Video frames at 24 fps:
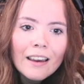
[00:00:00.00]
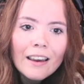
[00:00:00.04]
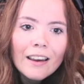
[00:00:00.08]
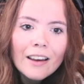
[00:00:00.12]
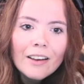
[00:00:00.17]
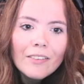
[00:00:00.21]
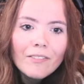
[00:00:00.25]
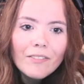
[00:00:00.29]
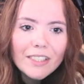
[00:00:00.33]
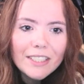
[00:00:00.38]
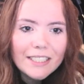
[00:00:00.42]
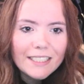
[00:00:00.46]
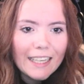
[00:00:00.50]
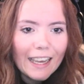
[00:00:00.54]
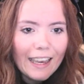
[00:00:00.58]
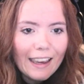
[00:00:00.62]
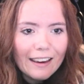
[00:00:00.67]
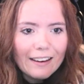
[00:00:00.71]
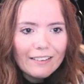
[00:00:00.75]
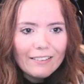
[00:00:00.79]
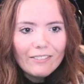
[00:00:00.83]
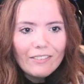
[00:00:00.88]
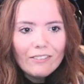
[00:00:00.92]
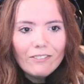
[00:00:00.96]
But
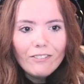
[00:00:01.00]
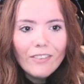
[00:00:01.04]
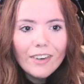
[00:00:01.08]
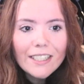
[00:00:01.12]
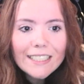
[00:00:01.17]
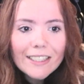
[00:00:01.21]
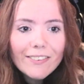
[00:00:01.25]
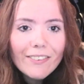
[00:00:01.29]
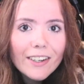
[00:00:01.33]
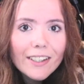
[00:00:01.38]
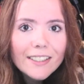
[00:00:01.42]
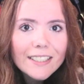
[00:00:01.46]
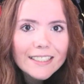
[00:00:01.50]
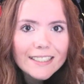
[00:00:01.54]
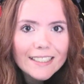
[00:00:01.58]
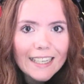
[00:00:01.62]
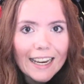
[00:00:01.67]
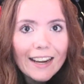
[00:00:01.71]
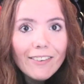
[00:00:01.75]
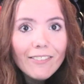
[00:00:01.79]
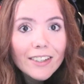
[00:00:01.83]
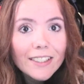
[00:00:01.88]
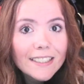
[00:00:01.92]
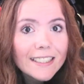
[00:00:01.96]
yeah, what I want to
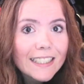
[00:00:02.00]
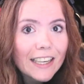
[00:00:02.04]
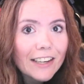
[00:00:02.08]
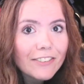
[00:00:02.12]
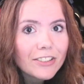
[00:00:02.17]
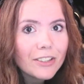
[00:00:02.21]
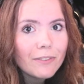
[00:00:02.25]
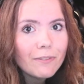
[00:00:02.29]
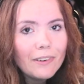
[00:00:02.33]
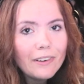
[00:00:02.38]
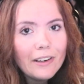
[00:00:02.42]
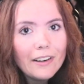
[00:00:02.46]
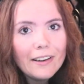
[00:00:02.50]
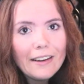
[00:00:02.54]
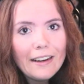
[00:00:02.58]
say, I want to give some